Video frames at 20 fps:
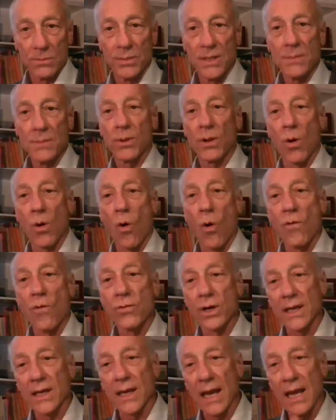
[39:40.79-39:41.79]
People
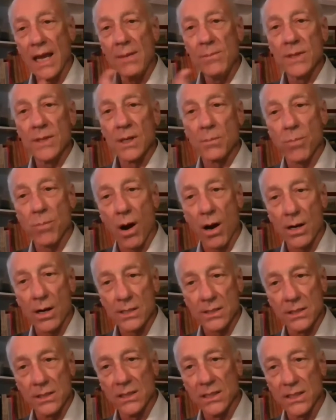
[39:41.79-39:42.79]
overcame their partisan